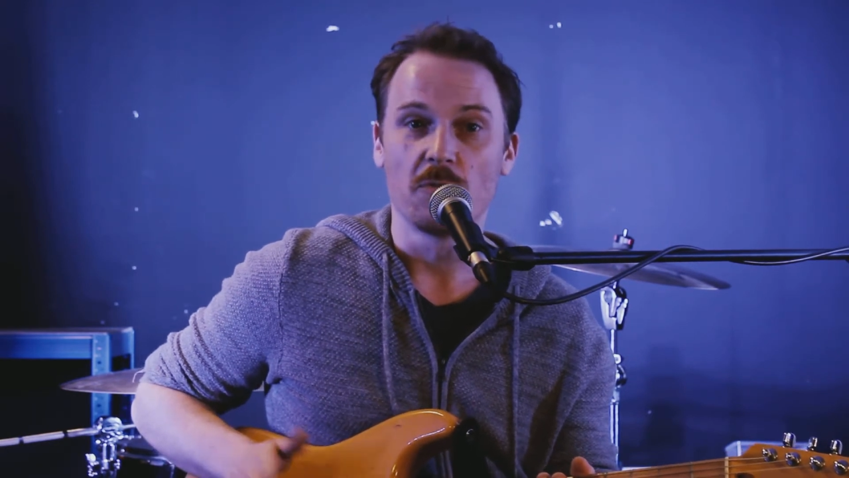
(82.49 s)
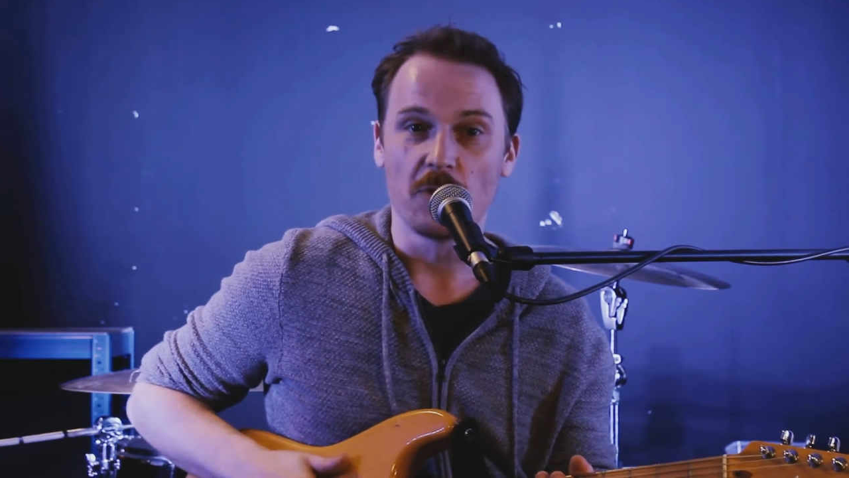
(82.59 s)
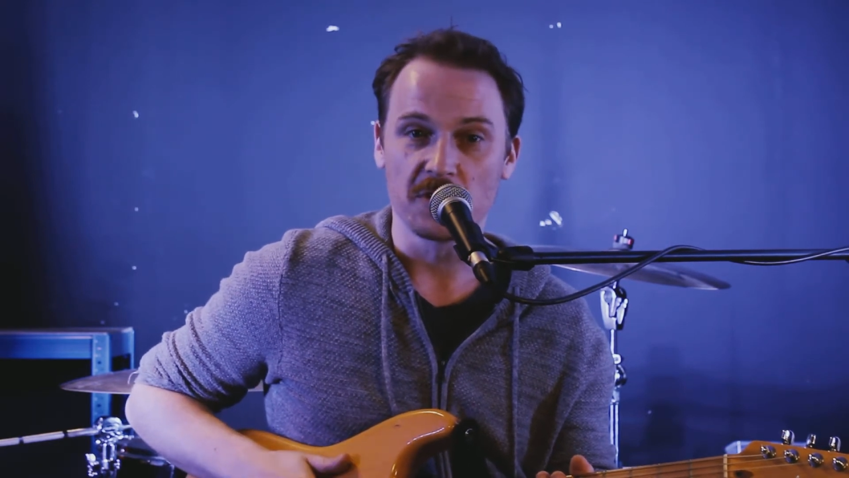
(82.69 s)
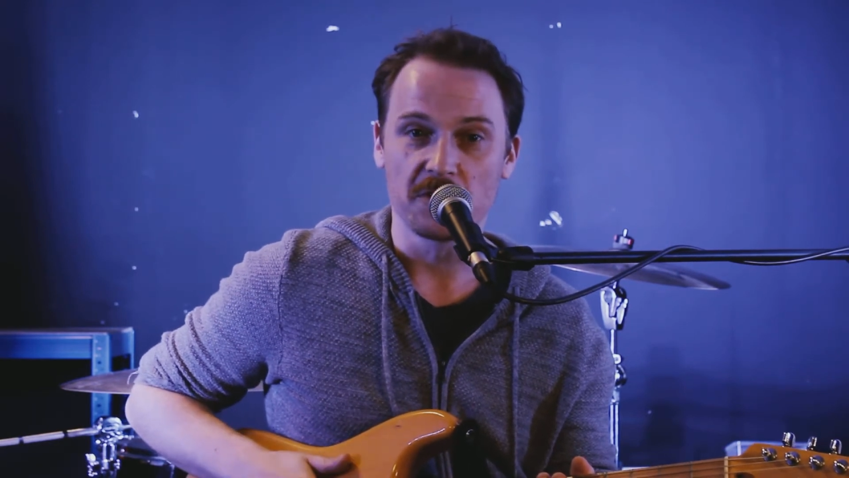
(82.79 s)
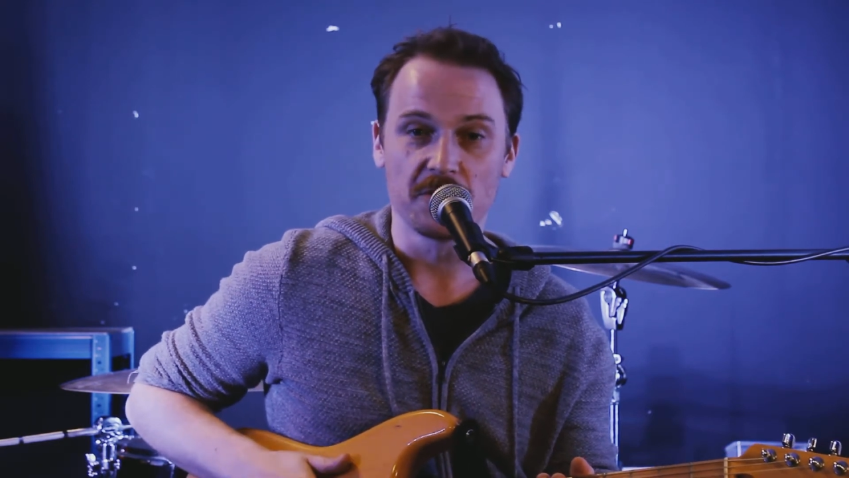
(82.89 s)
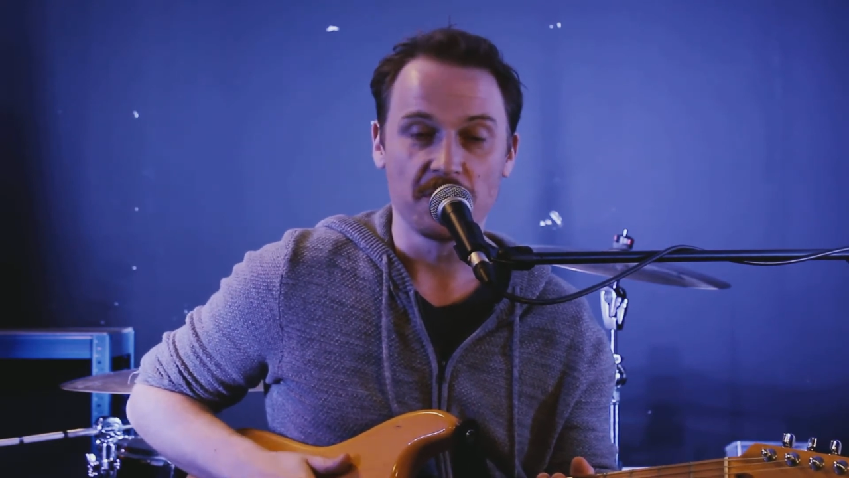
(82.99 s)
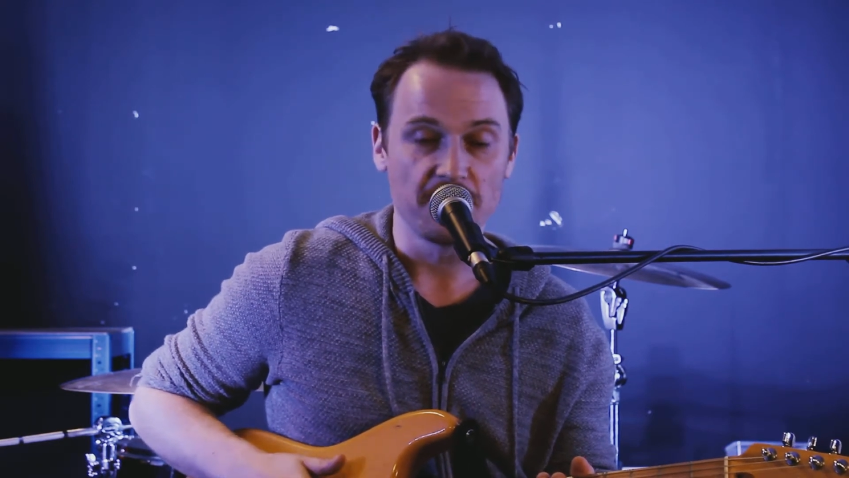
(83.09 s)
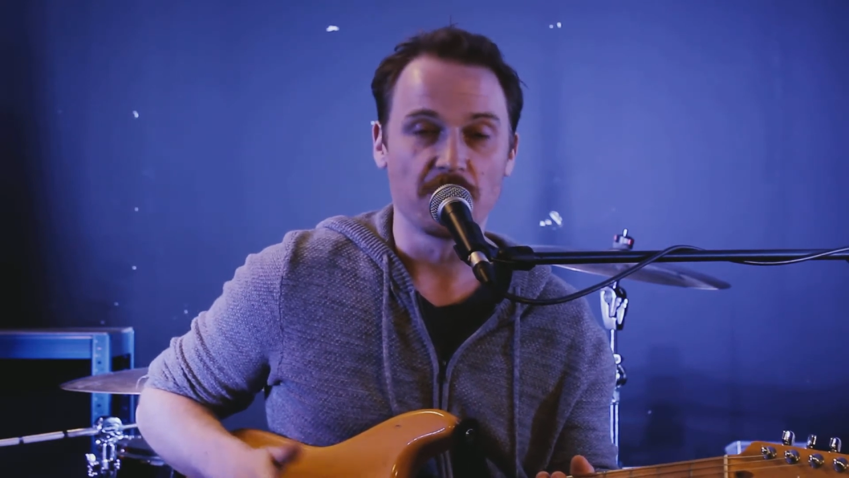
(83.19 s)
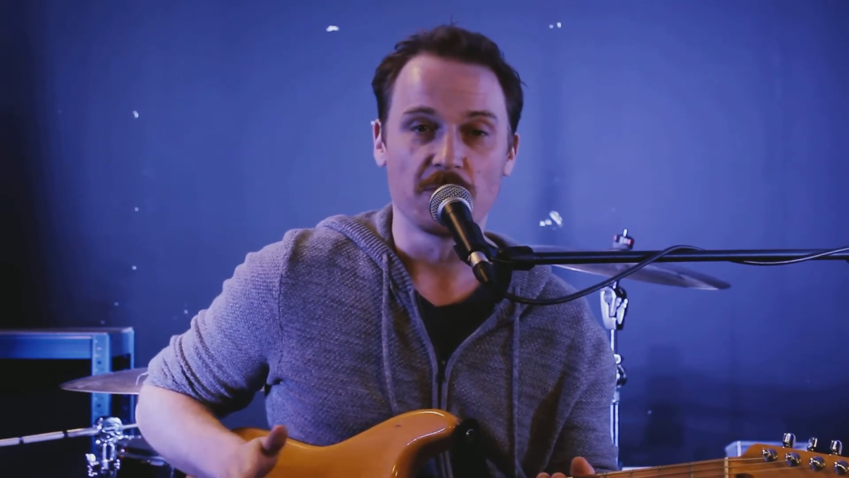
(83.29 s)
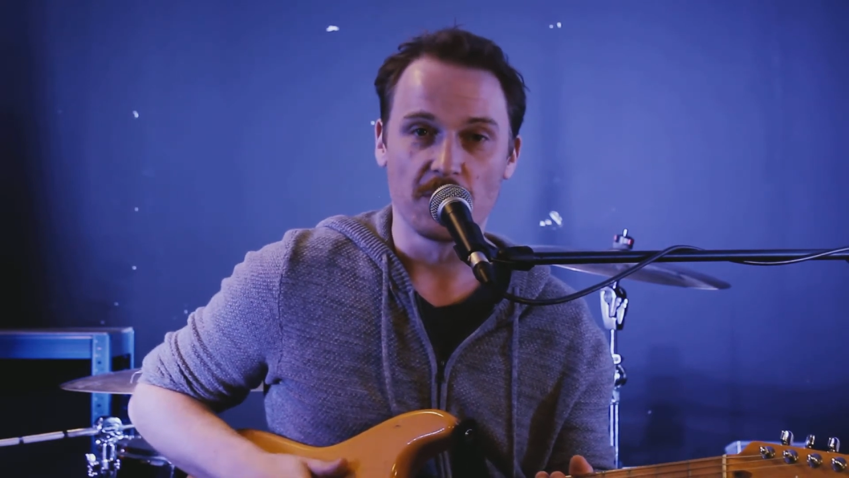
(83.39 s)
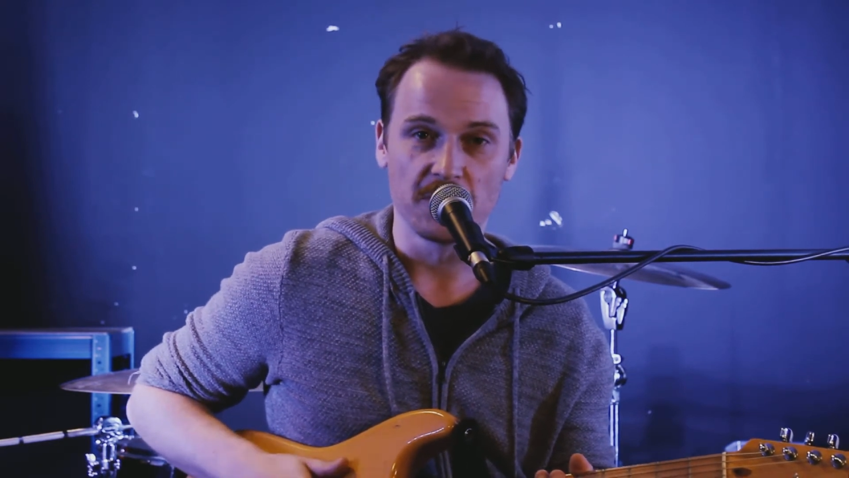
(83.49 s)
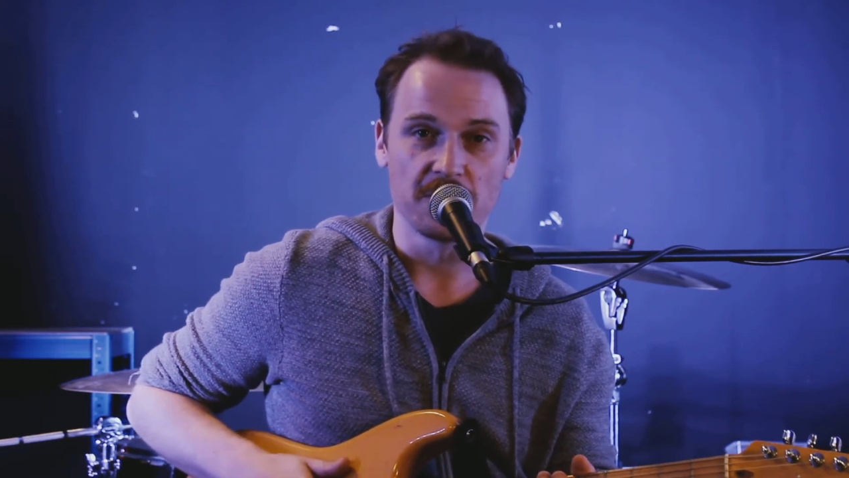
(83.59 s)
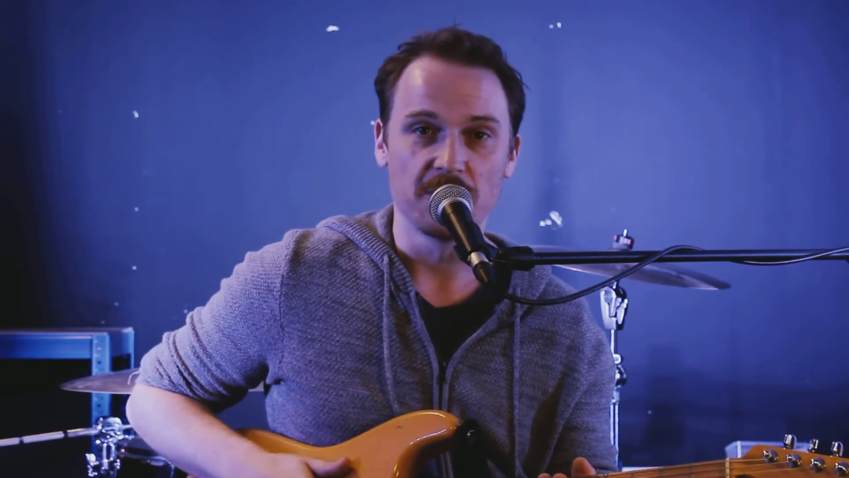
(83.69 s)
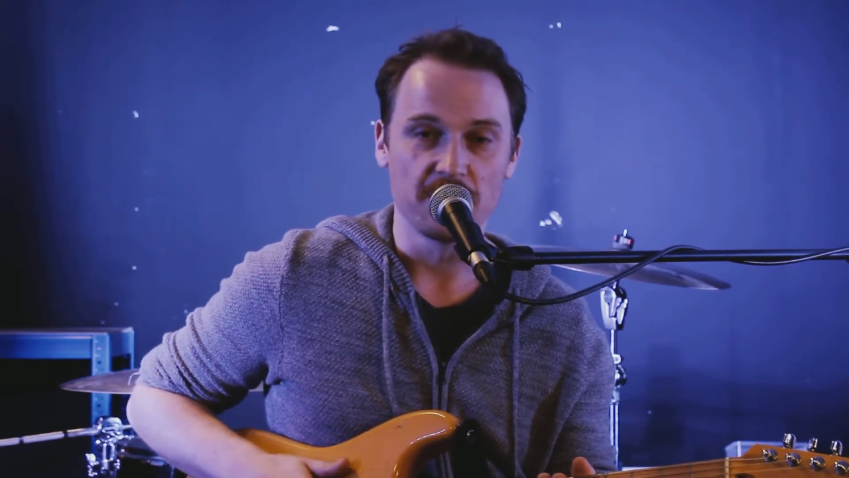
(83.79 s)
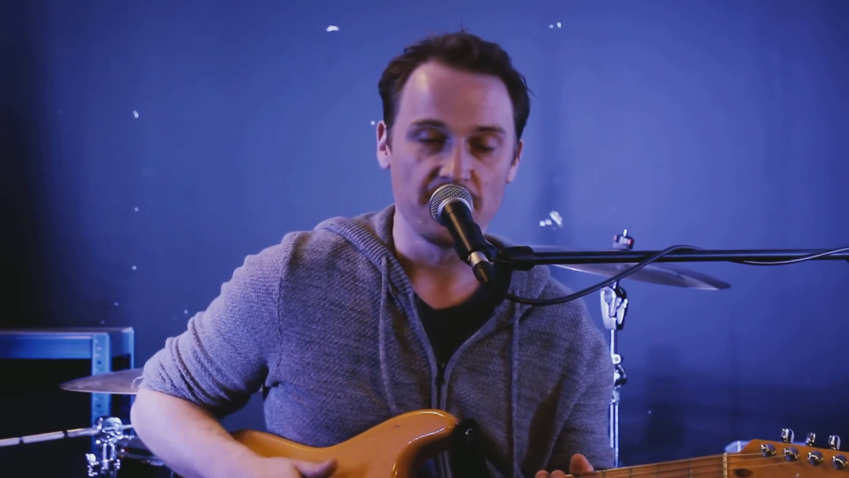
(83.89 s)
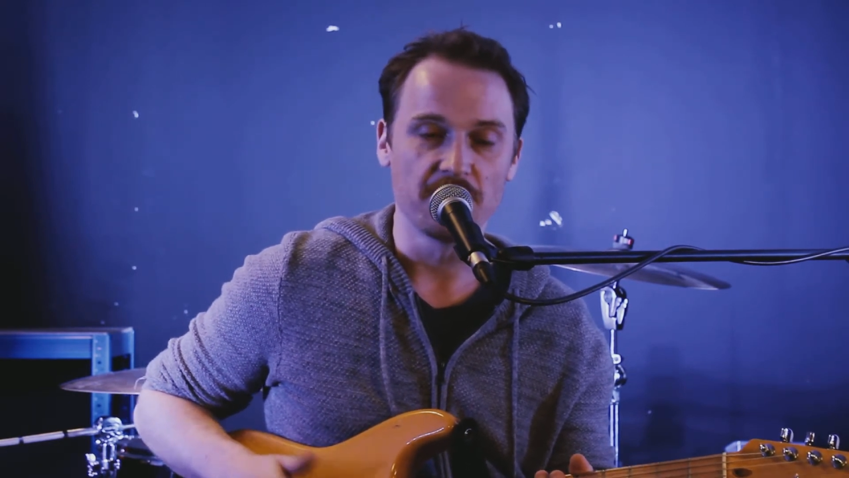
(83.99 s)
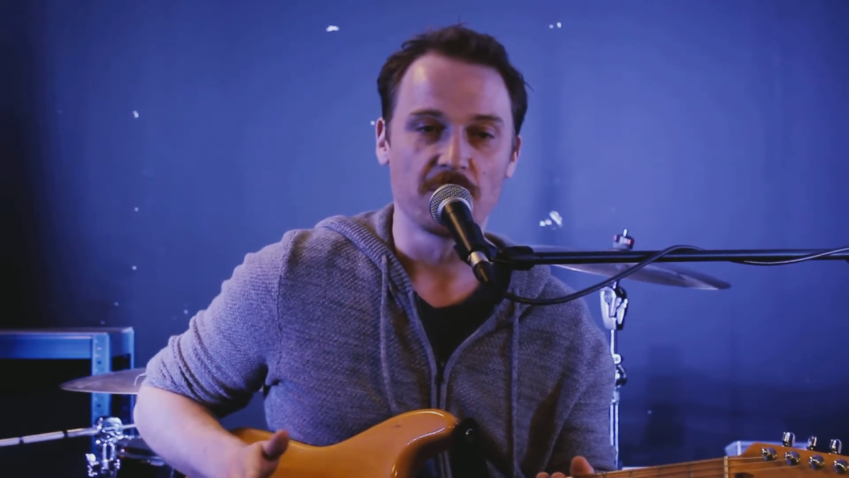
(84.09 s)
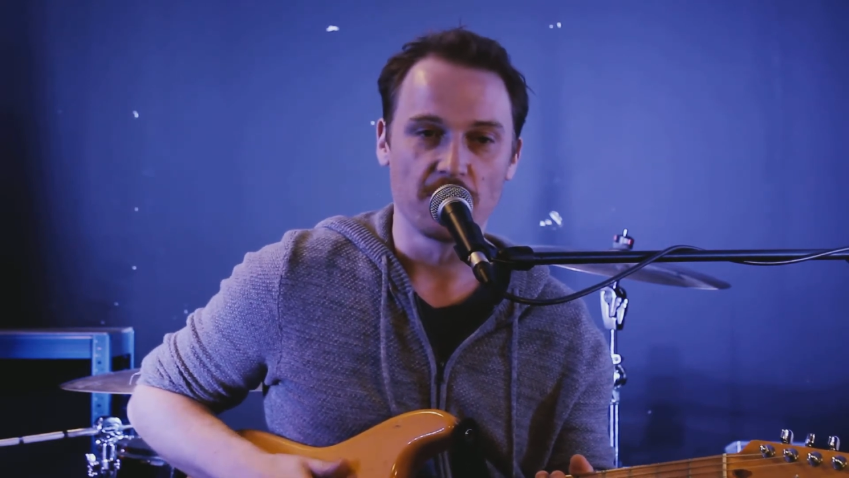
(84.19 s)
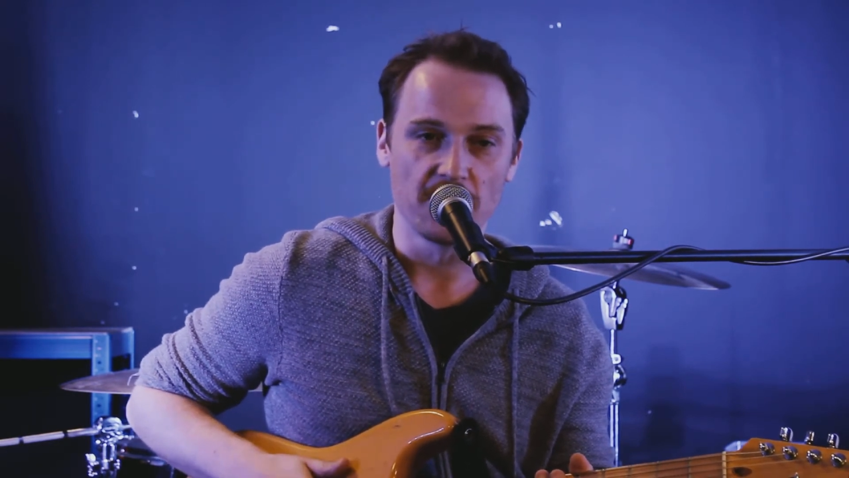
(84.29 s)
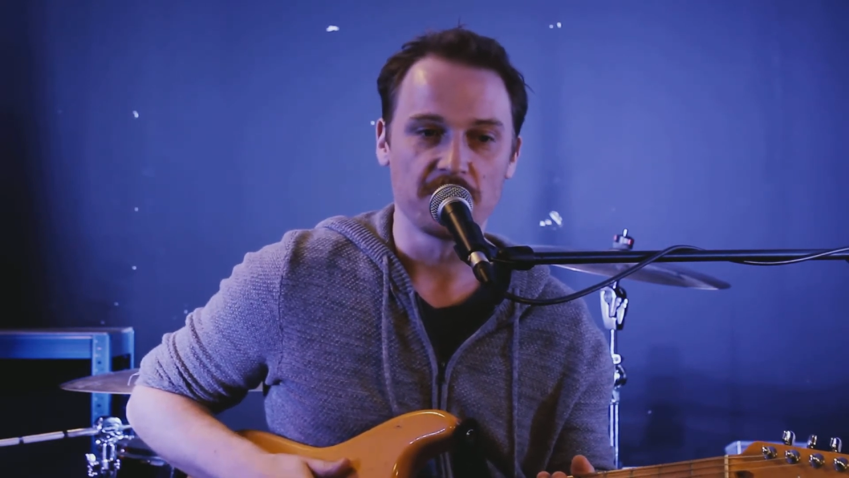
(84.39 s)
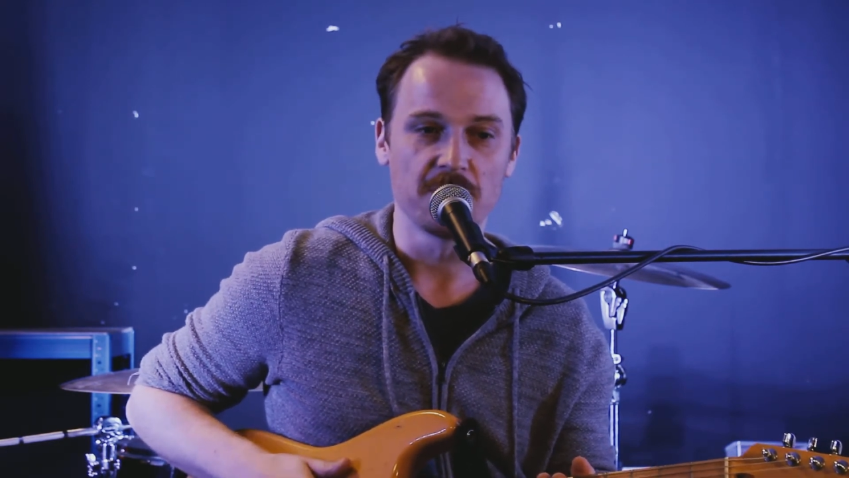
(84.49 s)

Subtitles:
1, 2, 3, 4, 1, 2, 3, 4, 1,